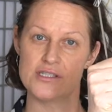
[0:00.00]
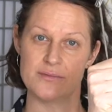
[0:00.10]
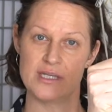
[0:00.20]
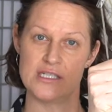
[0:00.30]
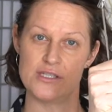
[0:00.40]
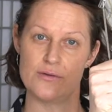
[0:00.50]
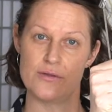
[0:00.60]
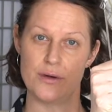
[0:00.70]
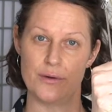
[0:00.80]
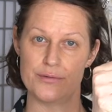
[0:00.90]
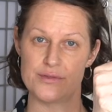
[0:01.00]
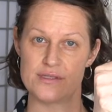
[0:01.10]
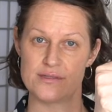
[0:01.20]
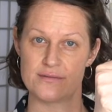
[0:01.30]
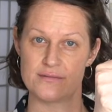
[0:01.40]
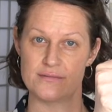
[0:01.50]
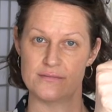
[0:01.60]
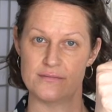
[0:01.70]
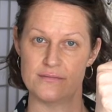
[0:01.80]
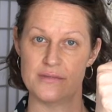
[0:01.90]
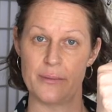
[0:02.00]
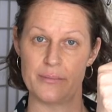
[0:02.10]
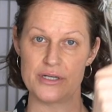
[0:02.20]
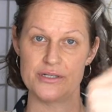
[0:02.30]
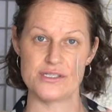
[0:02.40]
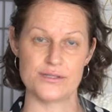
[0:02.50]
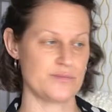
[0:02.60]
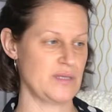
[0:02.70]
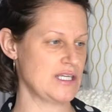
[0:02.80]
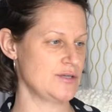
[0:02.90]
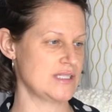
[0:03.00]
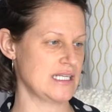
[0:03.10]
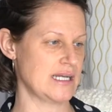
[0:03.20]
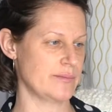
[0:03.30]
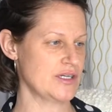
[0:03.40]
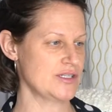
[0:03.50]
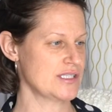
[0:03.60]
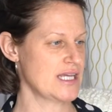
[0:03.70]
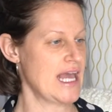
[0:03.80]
I'm going to do those numbers, those BQC numbers.